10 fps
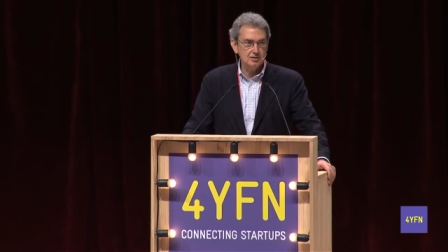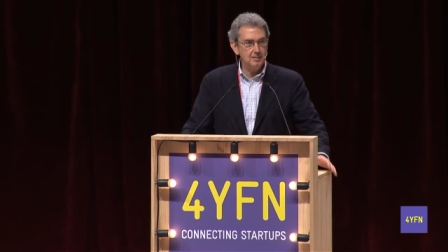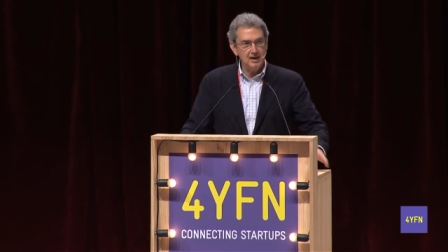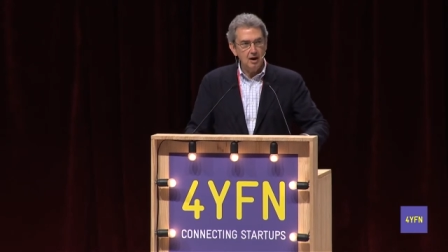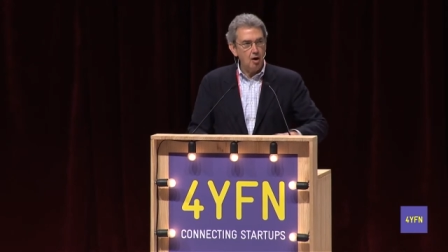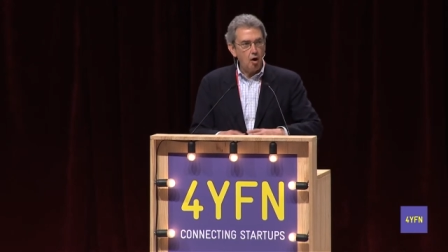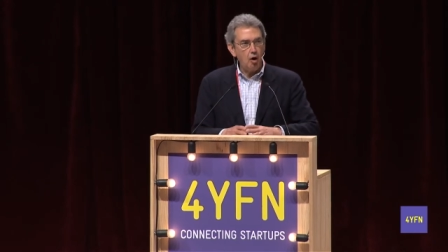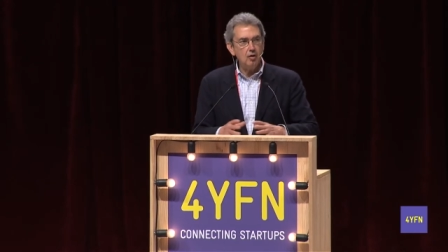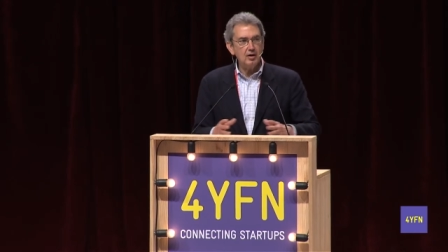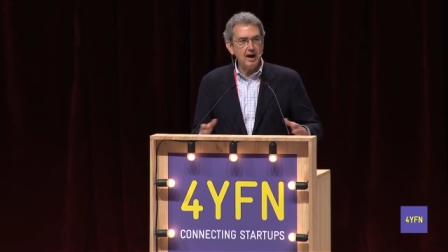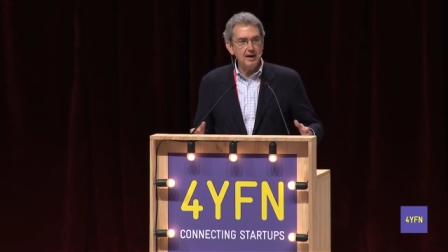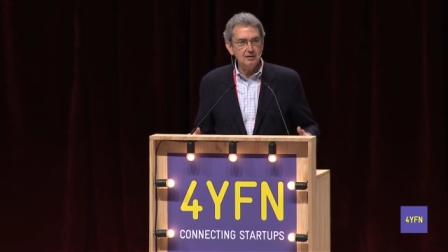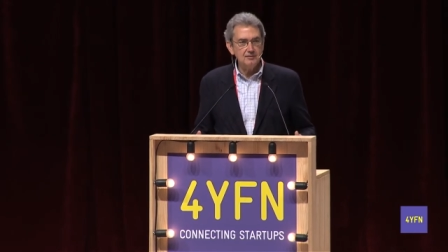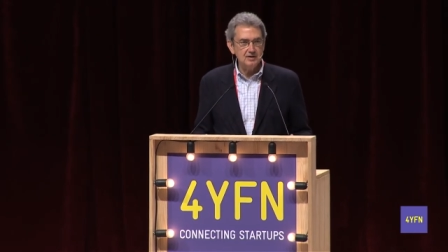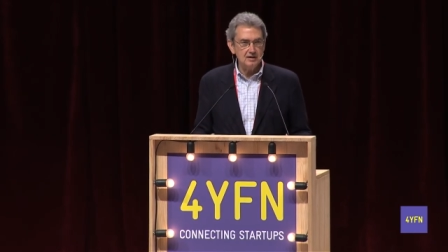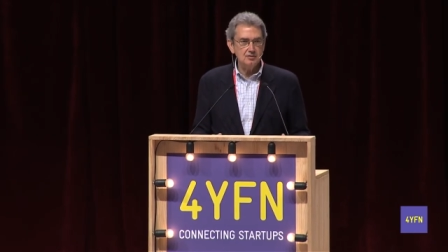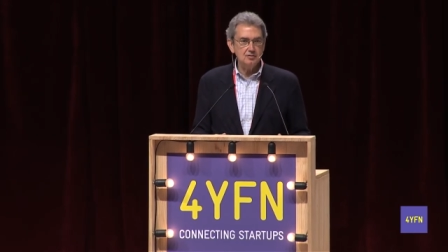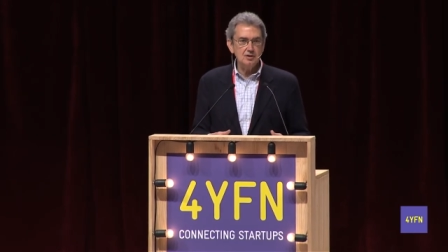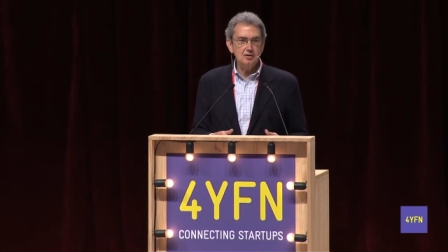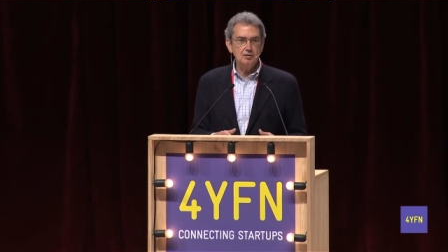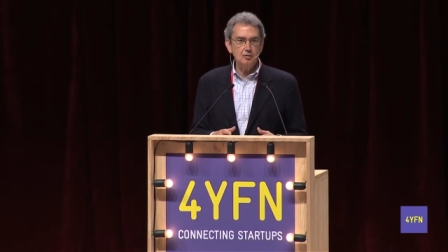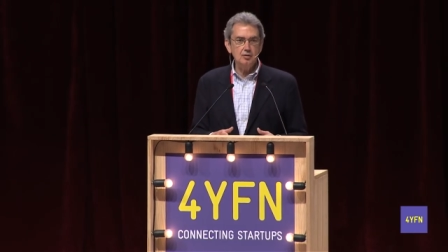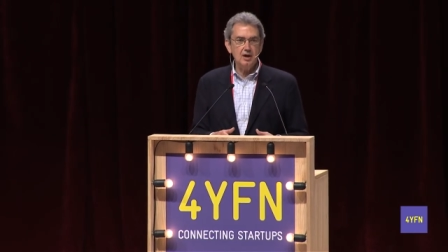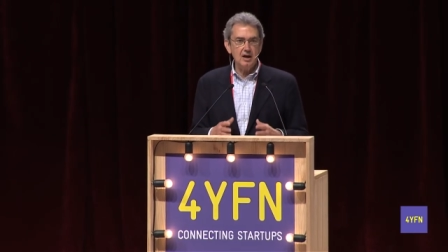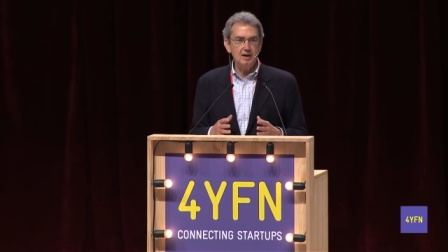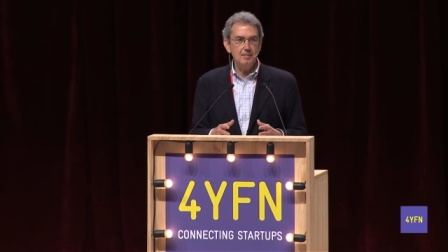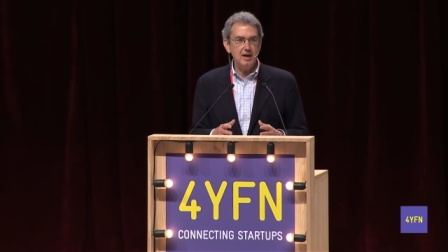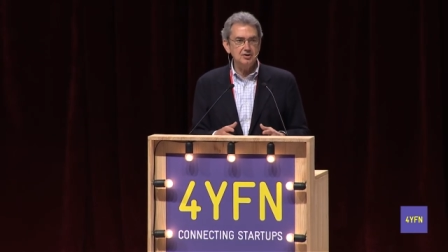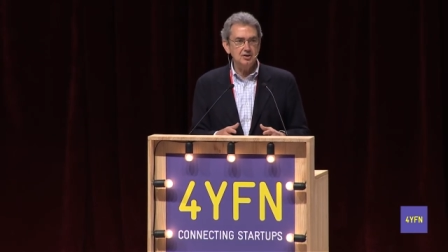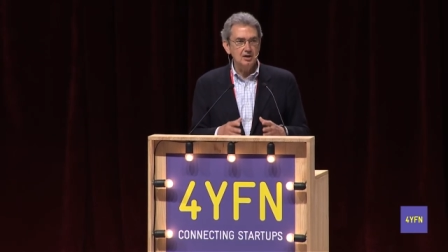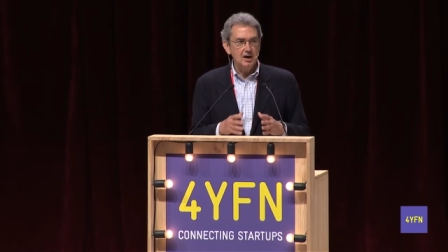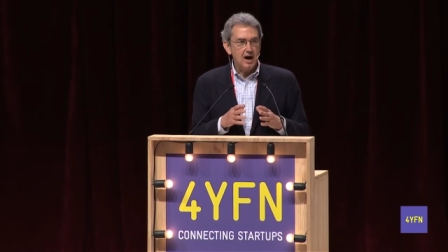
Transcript: I mean, all kind of sensors that you can imagine